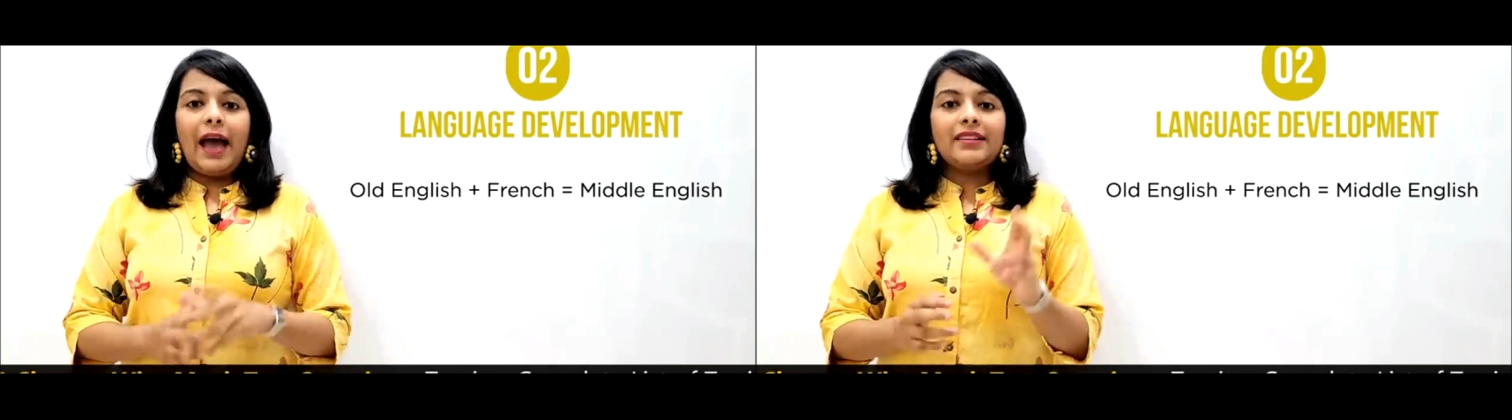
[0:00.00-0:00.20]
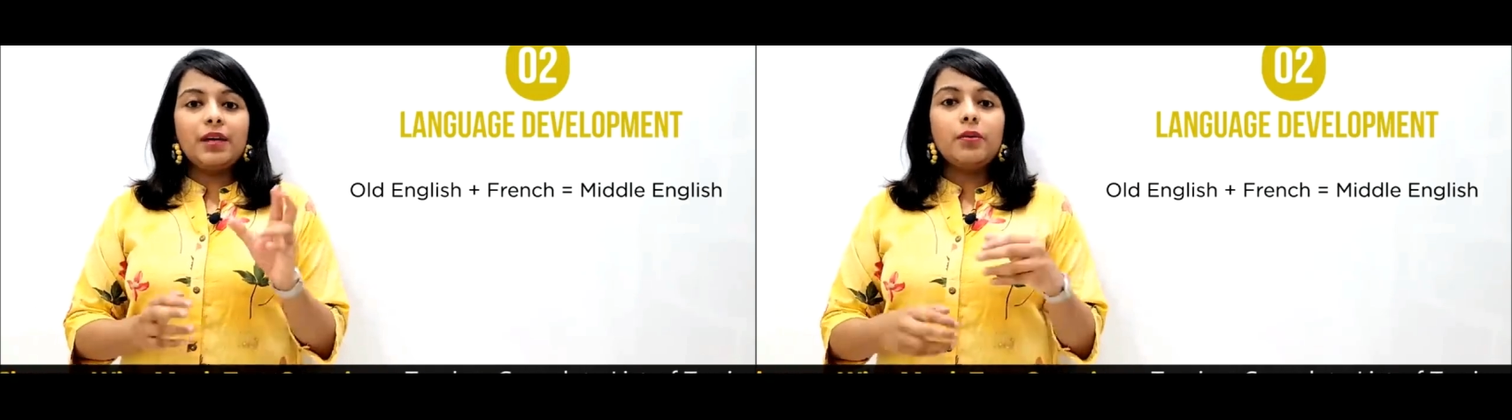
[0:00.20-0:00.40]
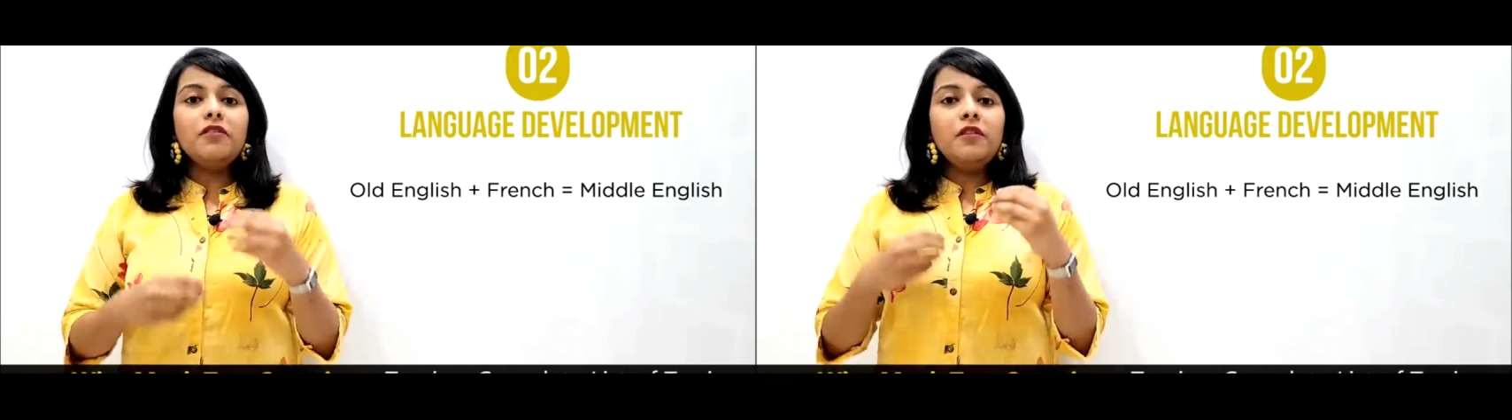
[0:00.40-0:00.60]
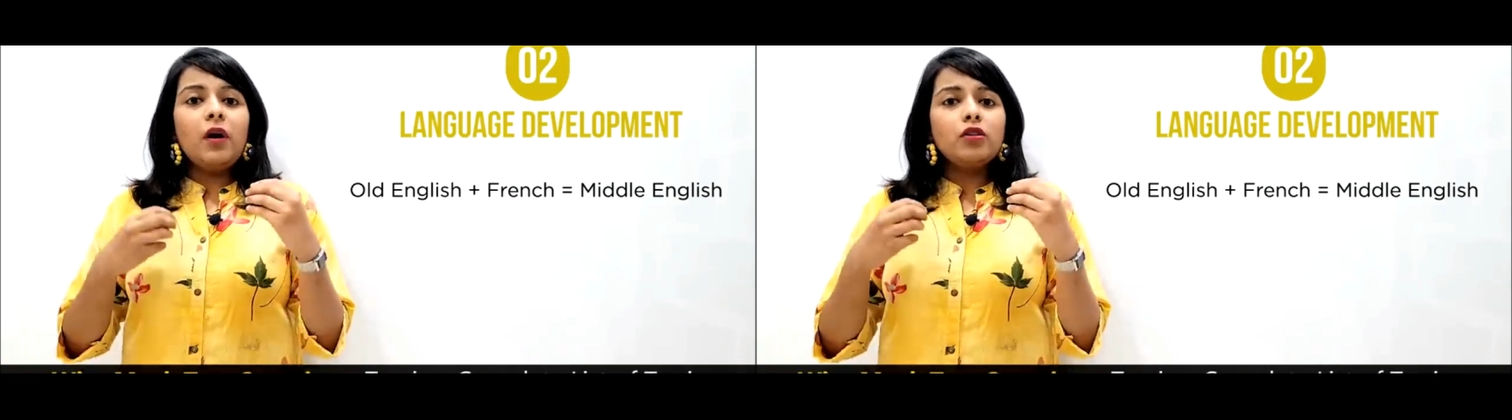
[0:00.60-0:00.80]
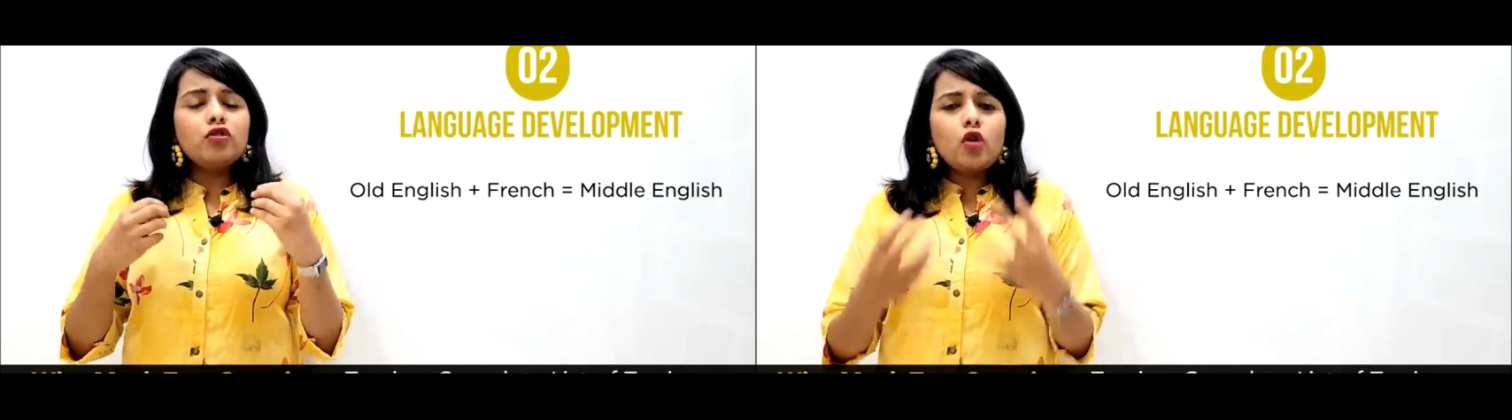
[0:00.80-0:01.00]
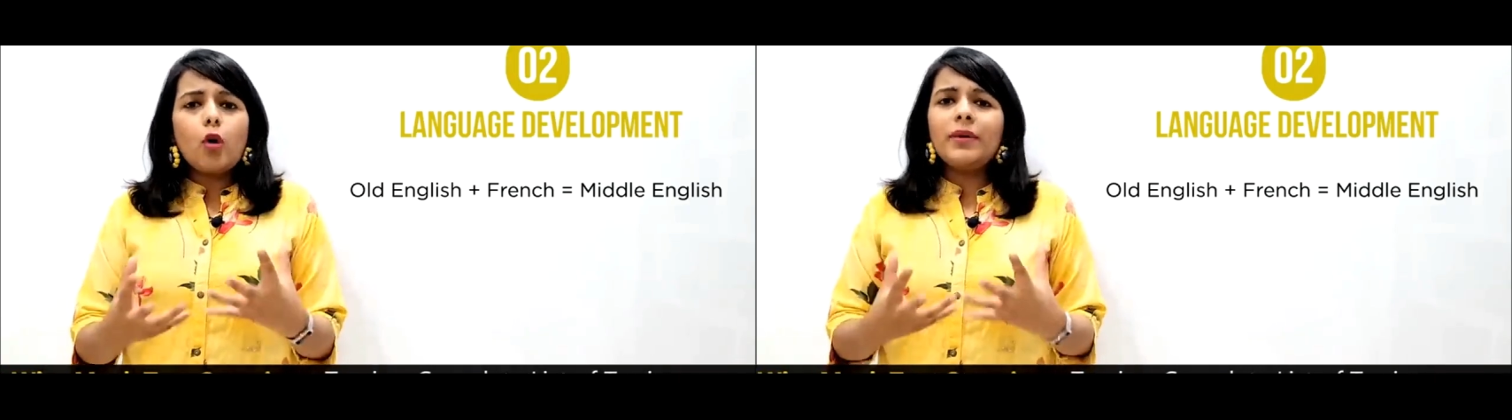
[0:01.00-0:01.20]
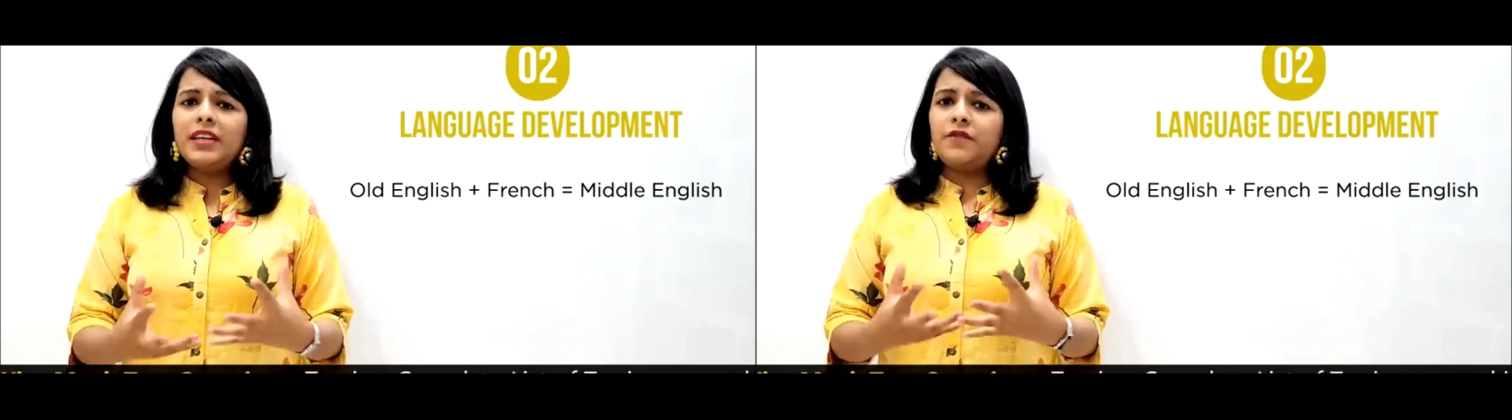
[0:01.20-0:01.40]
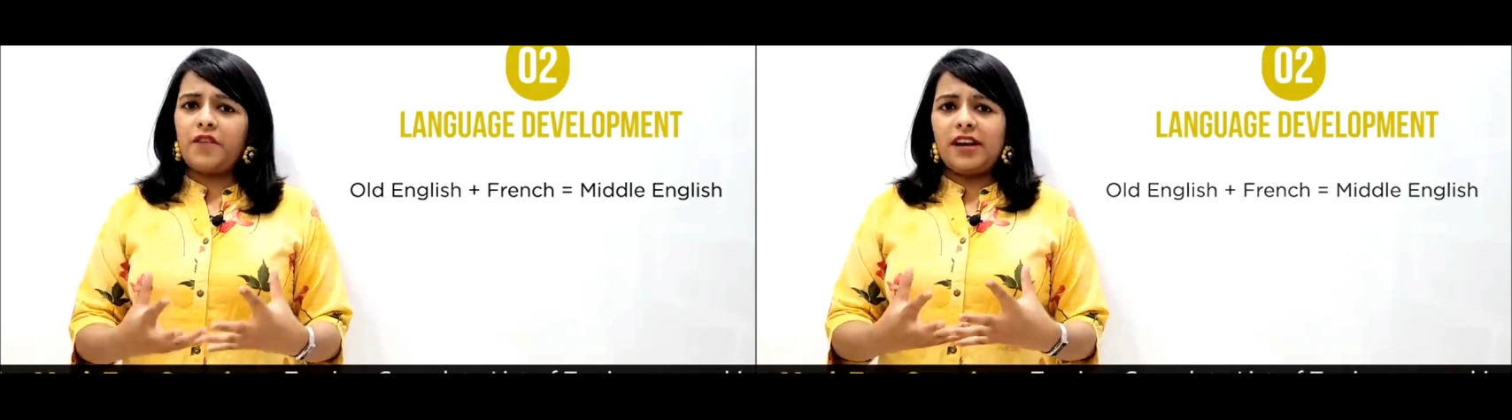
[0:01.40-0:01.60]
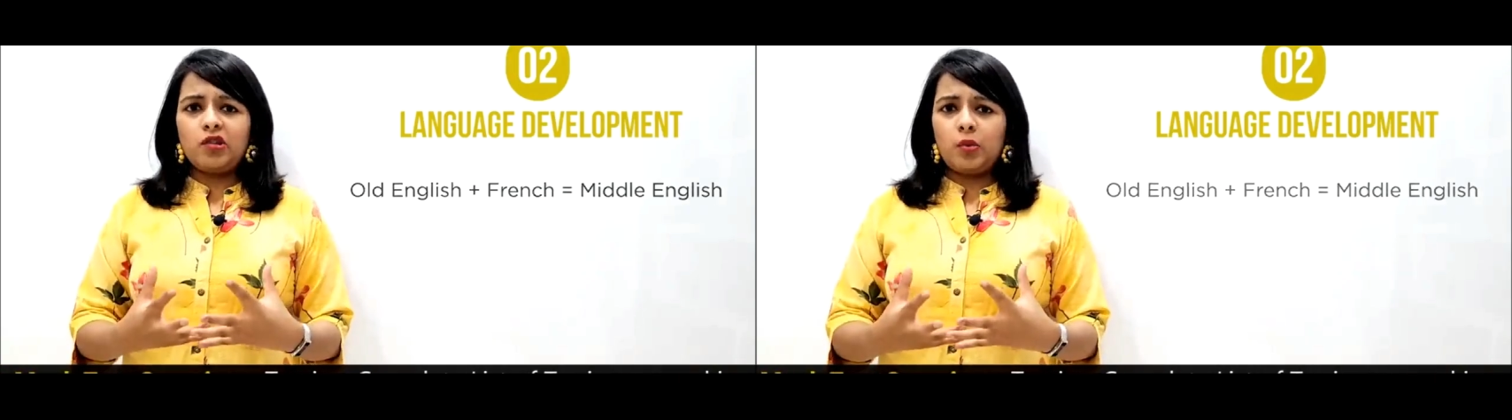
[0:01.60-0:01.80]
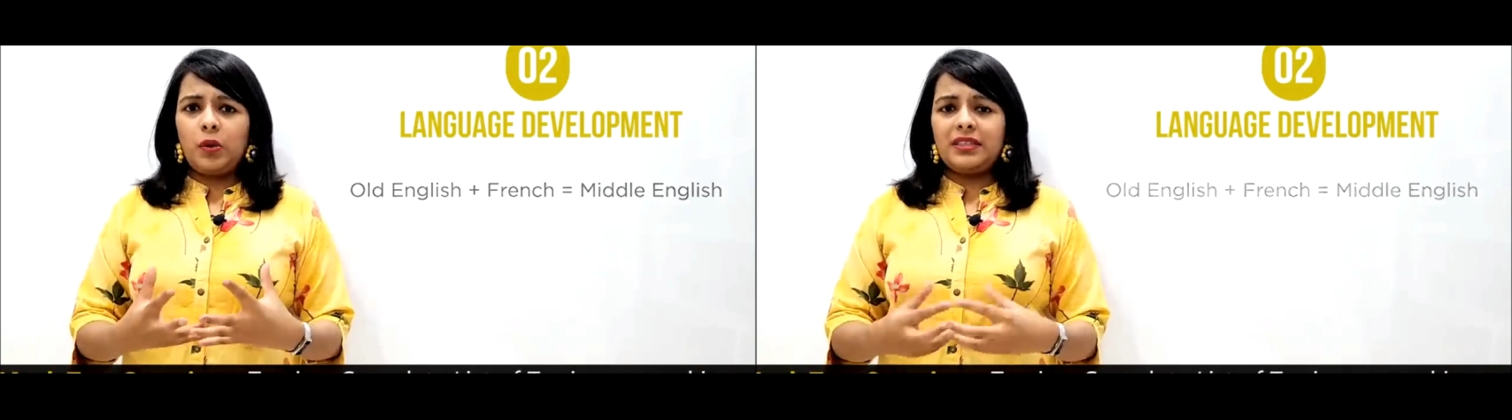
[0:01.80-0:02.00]
And there were so many
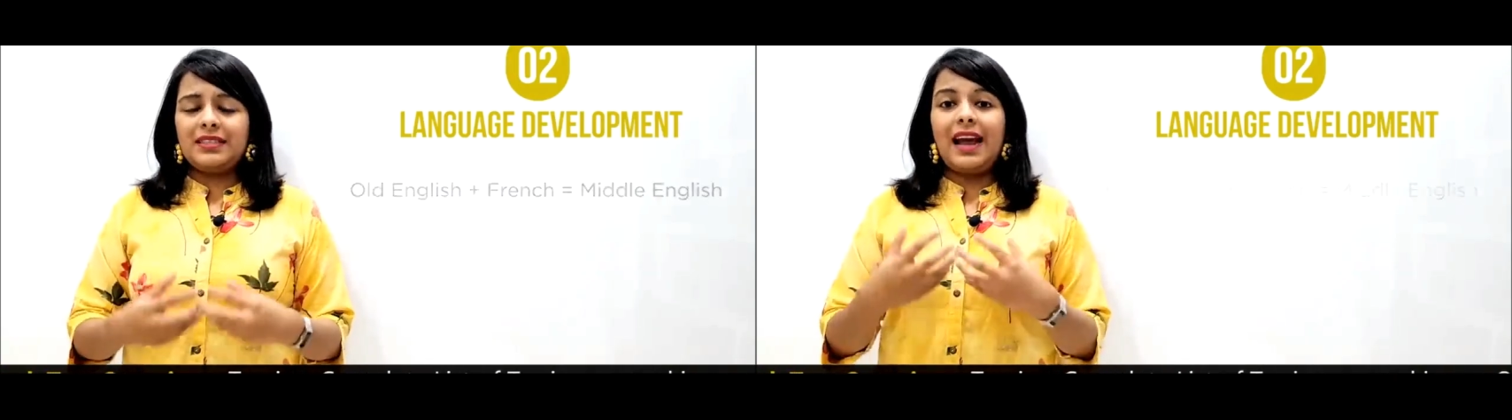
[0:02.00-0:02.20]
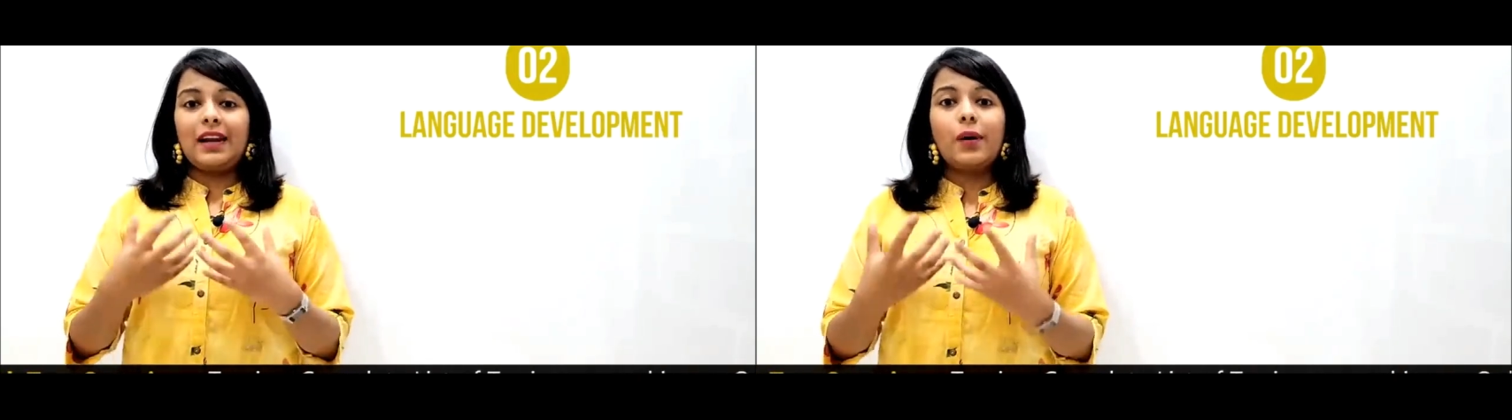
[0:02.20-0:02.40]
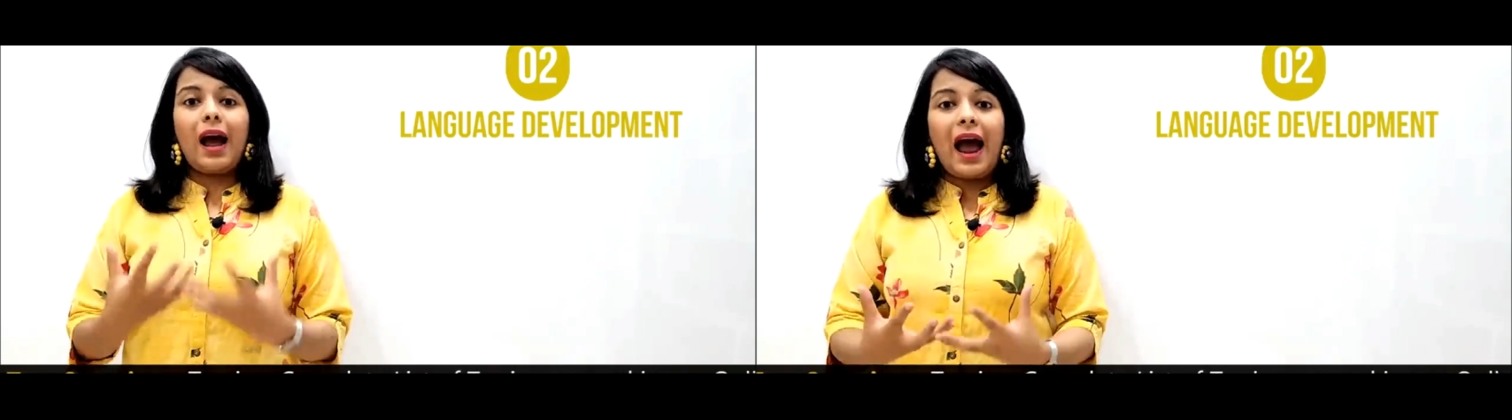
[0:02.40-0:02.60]
French words that were